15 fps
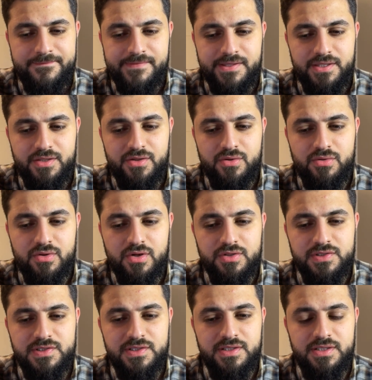you don't
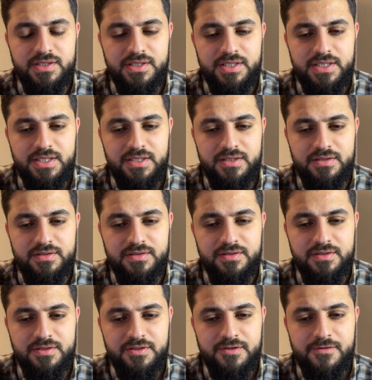constantly need
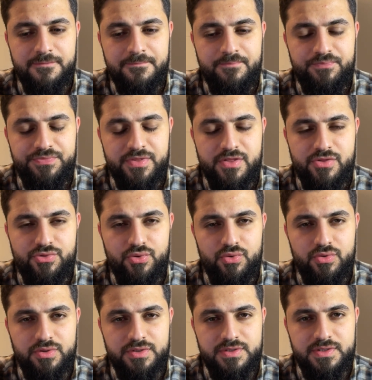
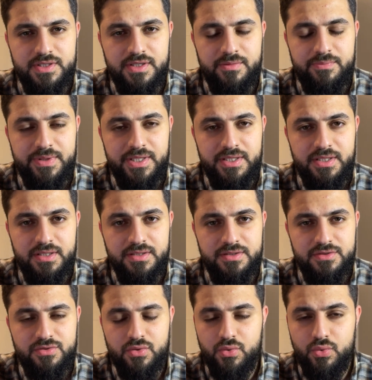thoughts and
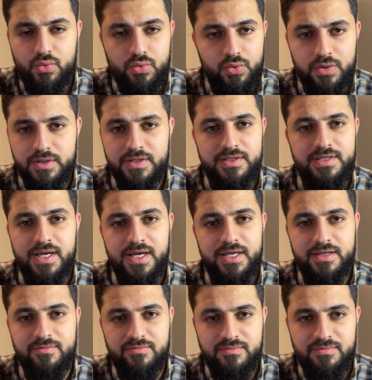opinions all the
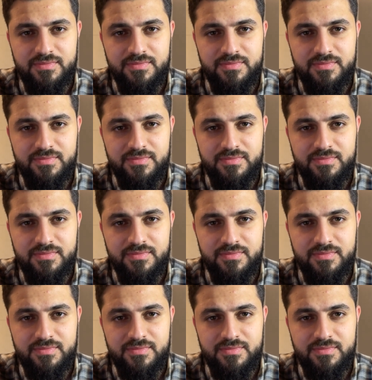time.